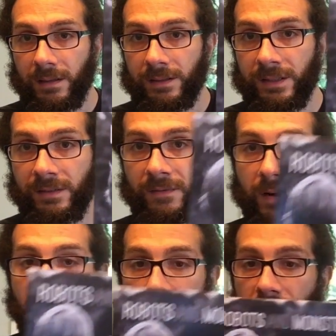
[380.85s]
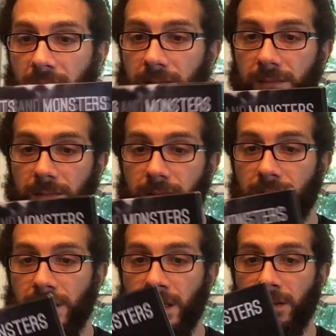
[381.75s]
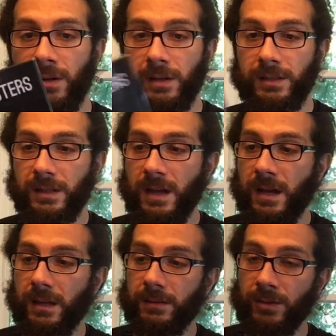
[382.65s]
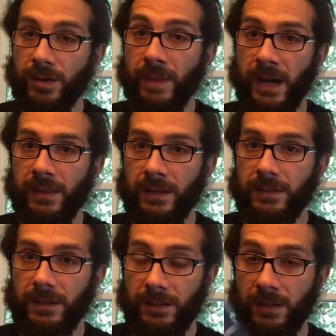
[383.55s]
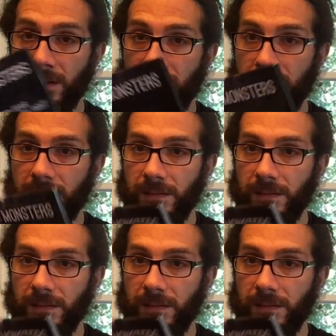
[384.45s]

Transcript: This is a very, see, look, it's got, you should buy this. It's good.